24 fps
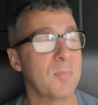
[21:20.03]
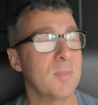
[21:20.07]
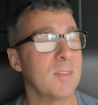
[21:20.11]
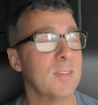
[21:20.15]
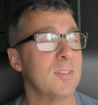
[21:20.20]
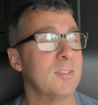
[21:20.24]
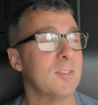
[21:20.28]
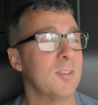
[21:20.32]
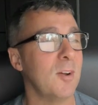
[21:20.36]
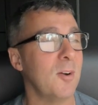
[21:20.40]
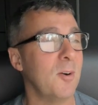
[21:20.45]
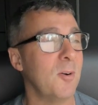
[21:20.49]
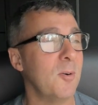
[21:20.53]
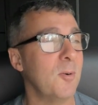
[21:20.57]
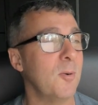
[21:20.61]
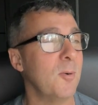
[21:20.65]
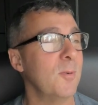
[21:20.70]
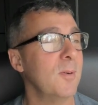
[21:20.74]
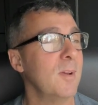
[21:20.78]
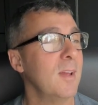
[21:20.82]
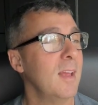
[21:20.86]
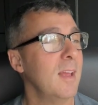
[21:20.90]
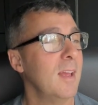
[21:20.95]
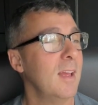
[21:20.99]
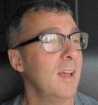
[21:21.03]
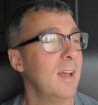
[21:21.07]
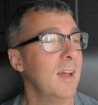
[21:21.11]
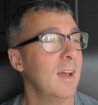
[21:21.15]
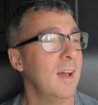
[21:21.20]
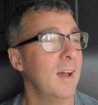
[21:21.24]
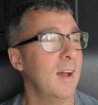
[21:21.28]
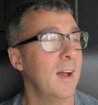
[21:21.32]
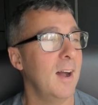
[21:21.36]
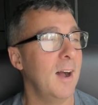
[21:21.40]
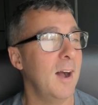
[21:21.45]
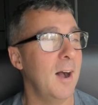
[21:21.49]
So
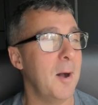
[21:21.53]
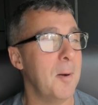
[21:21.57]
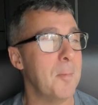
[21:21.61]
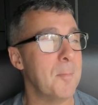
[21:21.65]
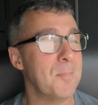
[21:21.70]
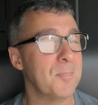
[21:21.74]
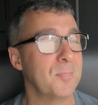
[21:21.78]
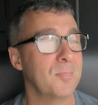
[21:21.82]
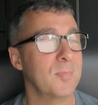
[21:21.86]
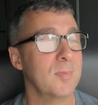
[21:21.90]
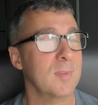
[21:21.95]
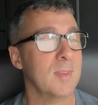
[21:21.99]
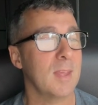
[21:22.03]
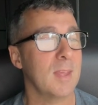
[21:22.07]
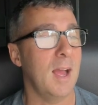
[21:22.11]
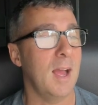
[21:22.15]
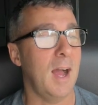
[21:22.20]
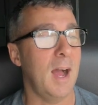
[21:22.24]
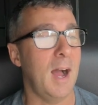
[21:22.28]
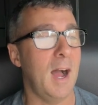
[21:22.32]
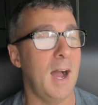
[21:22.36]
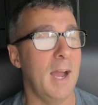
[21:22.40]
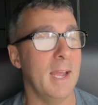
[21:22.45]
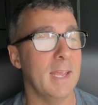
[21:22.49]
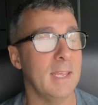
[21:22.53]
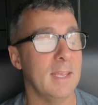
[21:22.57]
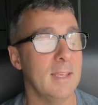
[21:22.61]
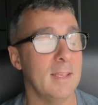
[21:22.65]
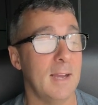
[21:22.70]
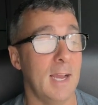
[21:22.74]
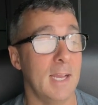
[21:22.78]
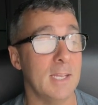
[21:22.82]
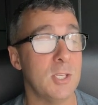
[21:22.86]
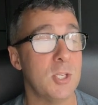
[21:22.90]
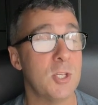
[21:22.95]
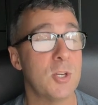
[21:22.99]
um,
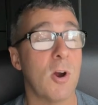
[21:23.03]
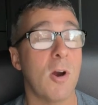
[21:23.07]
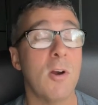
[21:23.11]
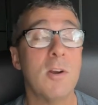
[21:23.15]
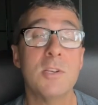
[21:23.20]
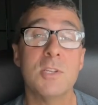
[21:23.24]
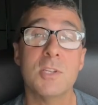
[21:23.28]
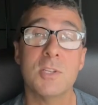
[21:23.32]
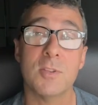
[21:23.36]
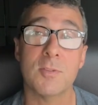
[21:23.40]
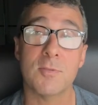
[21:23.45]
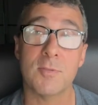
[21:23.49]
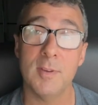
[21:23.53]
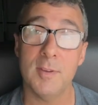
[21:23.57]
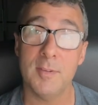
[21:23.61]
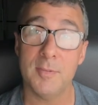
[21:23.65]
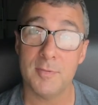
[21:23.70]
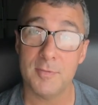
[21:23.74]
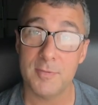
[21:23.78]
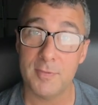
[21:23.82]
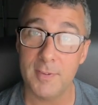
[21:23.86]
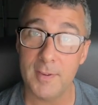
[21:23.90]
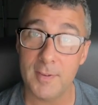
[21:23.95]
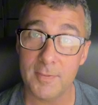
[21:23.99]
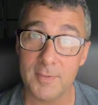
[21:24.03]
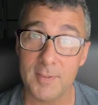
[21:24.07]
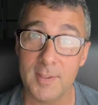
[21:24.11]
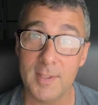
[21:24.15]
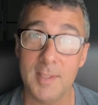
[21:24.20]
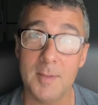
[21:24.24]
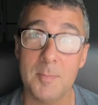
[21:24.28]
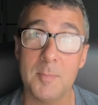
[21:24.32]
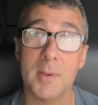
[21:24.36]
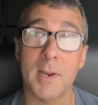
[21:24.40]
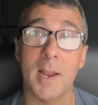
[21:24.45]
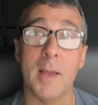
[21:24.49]
I charged
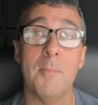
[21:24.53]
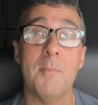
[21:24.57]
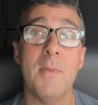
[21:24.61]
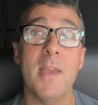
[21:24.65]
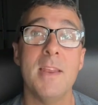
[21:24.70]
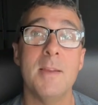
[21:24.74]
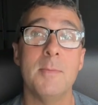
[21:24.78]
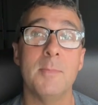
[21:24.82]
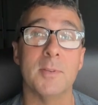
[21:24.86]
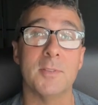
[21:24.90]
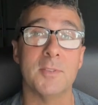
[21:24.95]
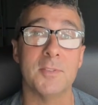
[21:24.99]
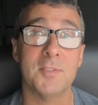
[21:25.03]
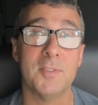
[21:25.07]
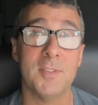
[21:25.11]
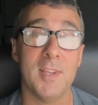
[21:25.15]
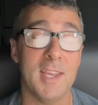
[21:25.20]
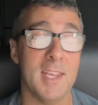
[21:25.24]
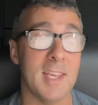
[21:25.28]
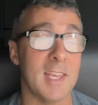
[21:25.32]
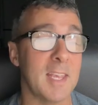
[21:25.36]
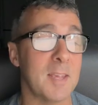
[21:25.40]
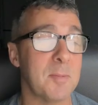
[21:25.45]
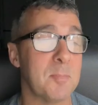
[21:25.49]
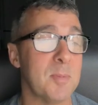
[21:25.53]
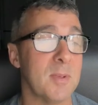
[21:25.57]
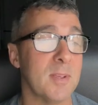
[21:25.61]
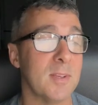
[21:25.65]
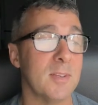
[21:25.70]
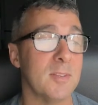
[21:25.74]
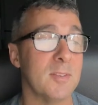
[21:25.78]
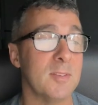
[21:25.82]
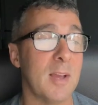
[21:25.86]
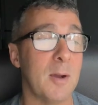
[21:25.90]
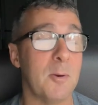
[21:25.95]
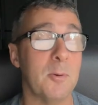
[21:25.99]
$350, but I made a mistake
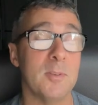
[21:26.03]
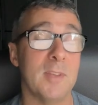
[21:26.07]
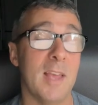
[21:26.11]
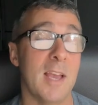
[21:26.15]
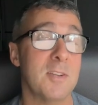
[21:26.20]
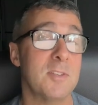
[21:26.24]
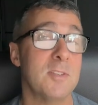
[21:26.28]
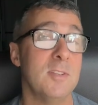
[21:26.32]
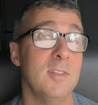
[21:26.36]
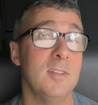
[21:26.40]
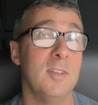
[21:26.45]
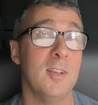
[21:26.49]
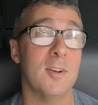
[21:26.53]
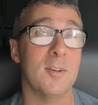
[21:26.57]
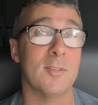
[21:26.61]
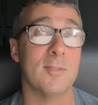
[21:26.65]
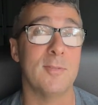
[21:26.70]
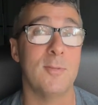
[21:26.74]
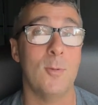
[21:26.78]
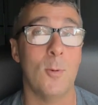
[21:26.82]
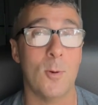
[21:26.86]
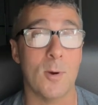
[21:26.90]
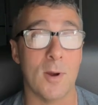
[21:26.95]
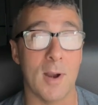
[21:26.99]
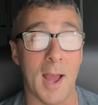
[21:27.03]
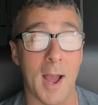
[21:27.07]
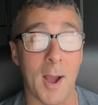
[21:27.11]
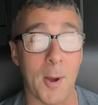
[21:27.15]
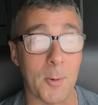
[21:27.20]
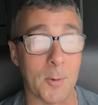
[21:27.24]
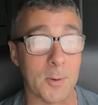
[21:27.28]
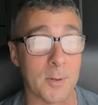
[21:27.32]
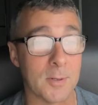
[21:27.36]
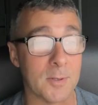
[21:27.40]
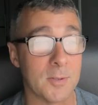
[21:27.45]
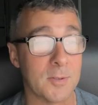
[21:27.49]
because I was actually there 4
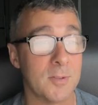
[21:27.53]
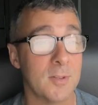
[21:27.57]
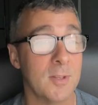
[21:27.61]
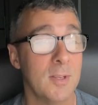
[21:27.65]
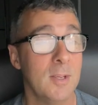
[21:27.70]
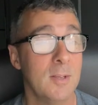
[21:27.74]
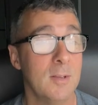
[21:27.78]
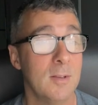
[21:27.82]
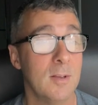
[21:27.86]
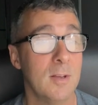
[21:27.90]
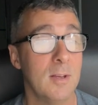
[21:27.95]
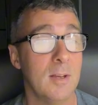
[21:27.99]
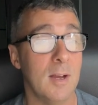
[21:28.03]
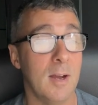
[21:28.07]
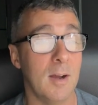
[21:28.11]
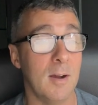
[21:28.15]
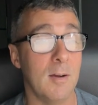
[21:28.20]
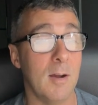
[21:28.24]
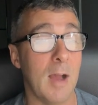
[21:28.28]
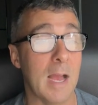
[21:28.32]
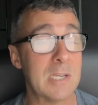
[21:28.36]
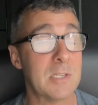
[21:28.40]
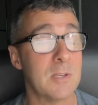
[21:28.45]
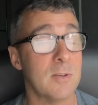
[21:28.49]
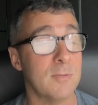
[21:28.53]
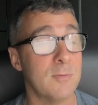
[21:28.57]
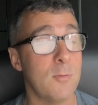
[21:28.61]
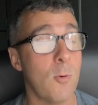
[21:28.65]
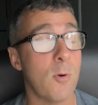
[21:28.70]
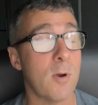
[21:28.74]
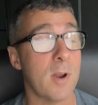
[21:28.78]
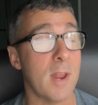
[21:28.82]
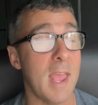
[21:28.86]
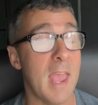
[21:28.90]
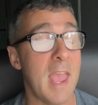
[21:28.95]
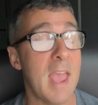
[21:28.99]
hours, actually
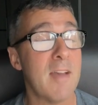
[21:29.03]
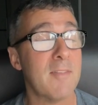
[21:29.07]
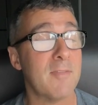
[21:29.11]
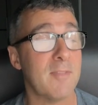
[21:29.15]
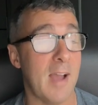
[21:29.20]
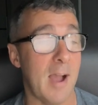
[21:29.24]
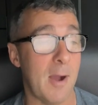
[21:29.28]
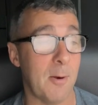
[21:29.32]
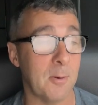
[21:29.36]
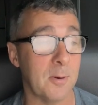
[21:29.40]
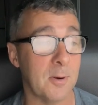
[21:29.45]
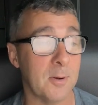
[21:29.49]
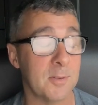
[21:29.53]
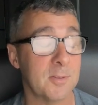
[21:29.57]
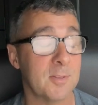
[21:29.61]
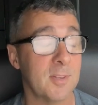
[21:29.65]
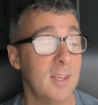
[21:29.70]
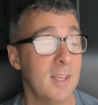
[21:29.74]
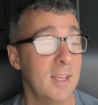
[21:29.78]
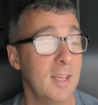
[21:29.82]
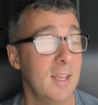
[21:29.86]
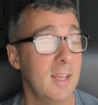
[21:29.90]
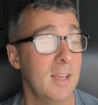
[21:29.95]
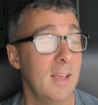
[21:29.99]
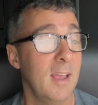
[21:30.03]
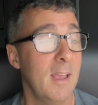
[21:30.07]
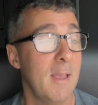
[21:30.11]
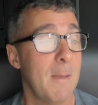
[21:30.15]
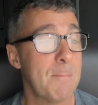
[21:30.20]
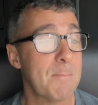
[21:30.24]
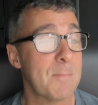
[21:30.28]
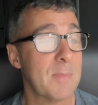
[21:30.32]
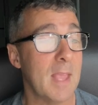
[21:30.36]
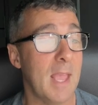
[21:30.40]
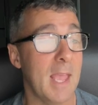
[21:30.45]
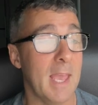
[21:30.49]
4.5 hours,
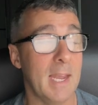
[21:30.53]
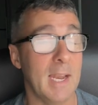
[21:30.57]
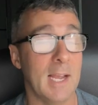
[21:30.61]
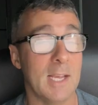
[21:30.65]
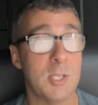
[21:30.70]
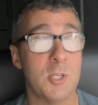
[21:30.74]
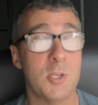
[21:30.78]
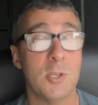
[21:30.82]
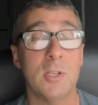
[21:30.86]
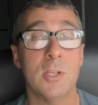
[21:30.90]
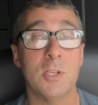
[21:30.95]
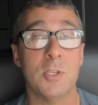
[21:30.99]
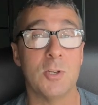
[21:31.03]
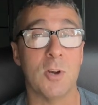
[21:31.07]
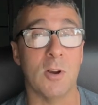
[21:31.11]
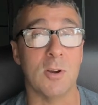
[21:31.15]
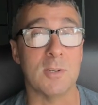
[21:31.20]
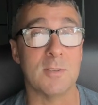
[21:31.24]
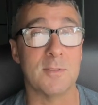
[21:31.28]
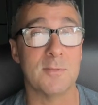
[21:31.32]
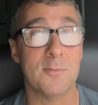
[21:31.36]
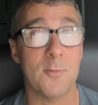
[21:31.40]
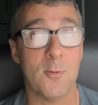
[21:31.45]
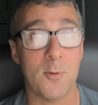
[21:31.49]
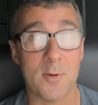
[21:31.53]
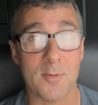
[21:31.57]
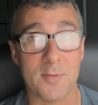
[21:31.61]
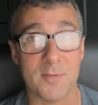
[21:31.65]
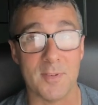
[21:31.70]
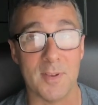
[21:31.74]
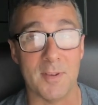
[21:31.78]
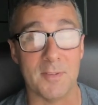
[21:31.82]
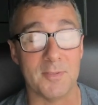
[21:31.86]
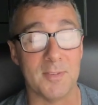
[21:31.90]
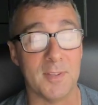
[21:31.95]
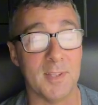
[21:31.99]
and I should have charged
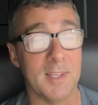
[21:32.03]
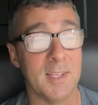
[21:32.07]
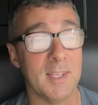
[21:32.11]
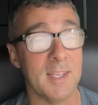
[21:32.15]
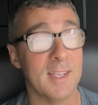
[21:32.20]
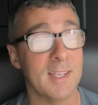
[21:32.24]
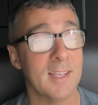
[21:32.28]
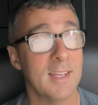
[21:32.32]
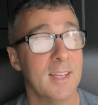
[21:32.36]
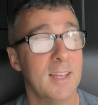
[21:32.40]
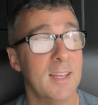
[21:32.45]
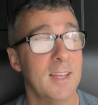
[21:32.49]
$450,